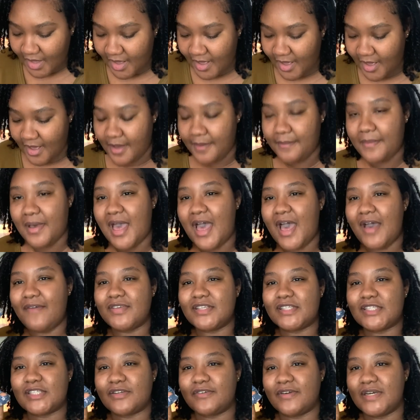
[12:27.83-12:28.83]
Um, I have a
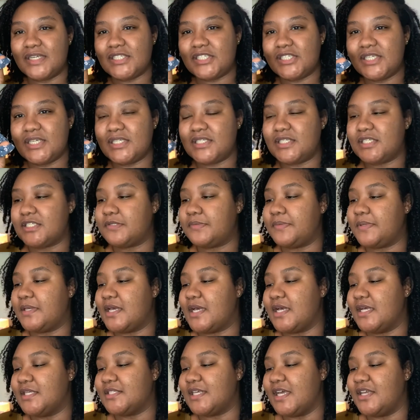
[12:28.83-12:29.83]
scrunchie just
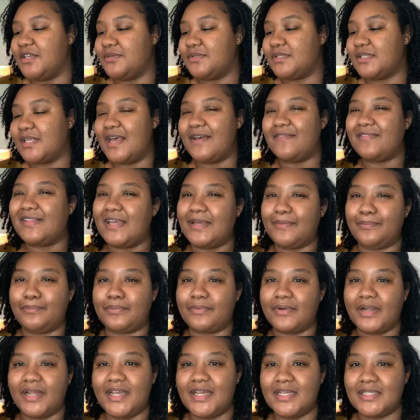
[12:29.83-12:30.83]
because I used to have like
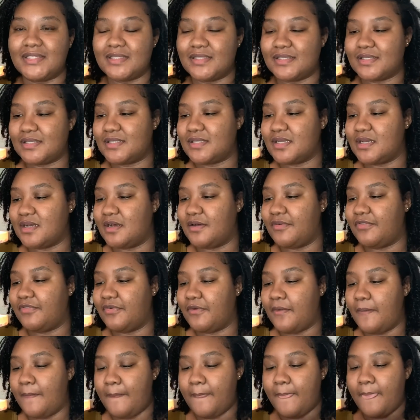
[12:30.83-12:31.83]
braids and stuff.
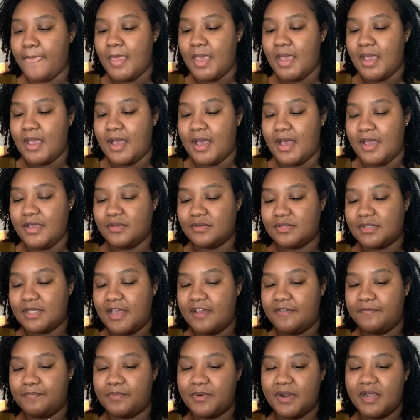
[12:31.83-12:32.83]
I used to
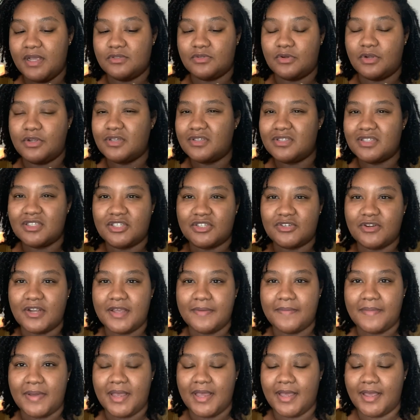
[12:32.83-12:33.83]
have braids or I used to
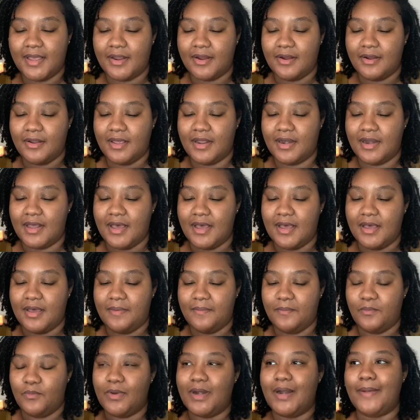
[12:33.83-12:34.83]
straighten my hair and
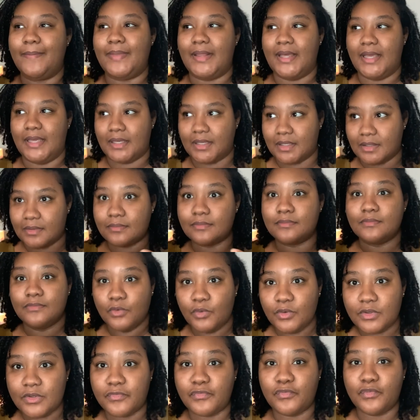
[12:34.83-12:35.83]
um, when I'm like
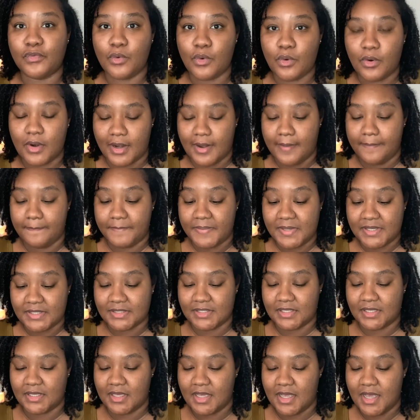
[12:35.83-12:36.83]
on the floor and I'm
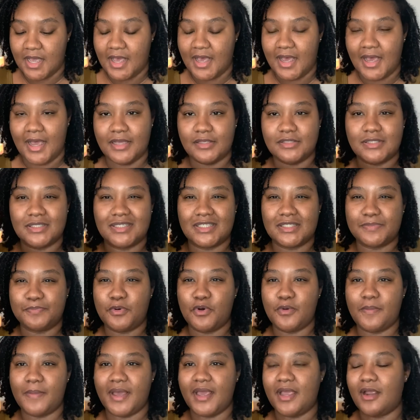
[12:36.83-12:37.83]
busy, I used to just
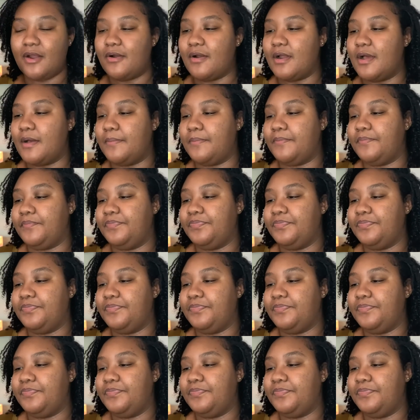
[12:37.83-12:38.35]
pull my hair up